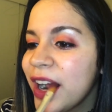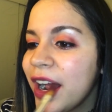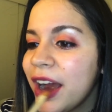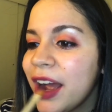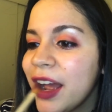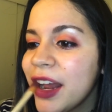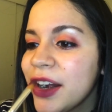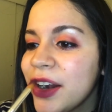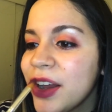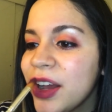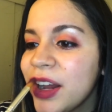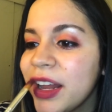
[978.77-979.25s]

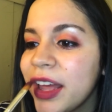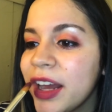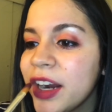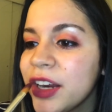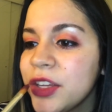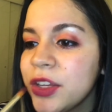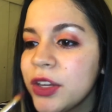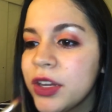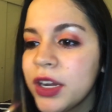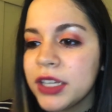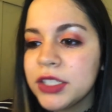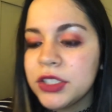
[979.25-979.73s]
I know a lot
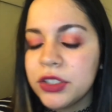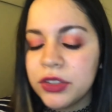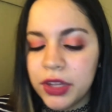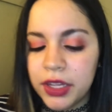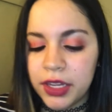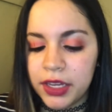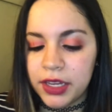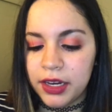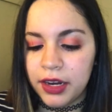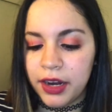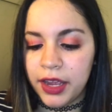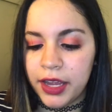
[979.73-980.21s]
of you guys are
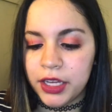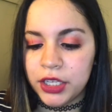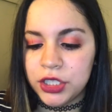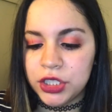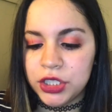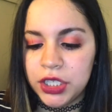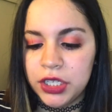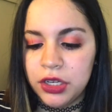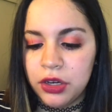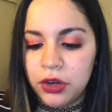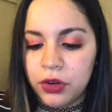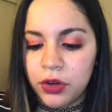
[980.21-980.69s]
thinking like,
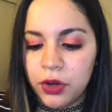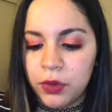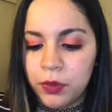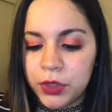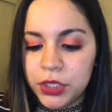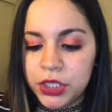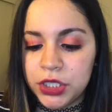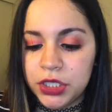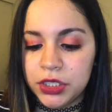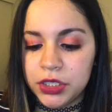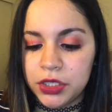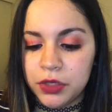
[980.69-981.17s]
she don't know
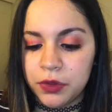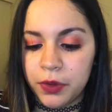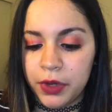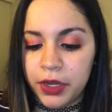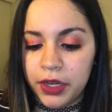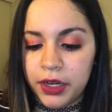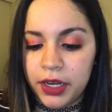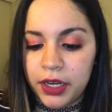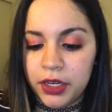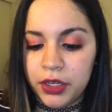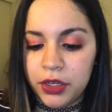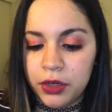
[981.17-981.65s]
what she's
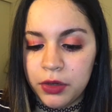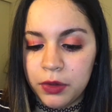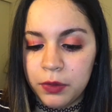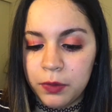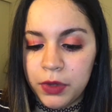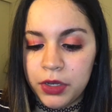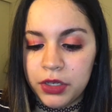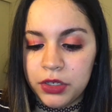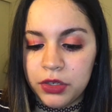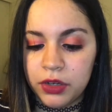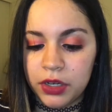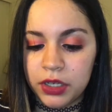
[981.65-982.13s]
doing. And you know
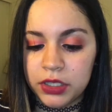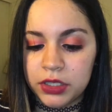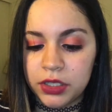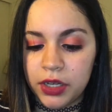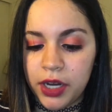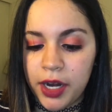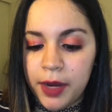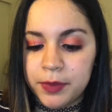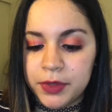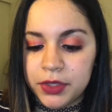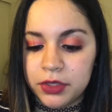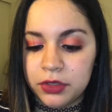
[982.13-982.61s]
what? You guys are
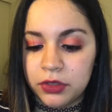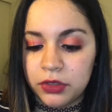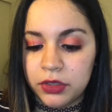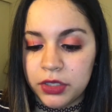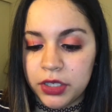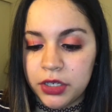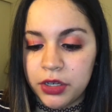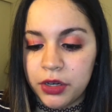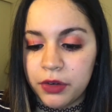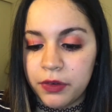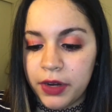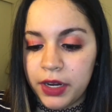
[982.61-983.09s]

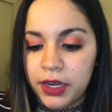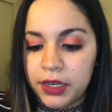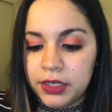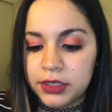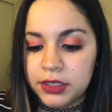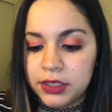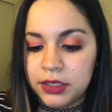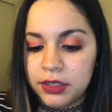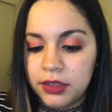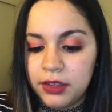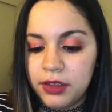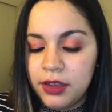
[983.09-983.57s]
absolutely
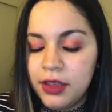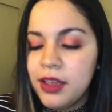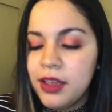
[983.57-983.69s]
correct.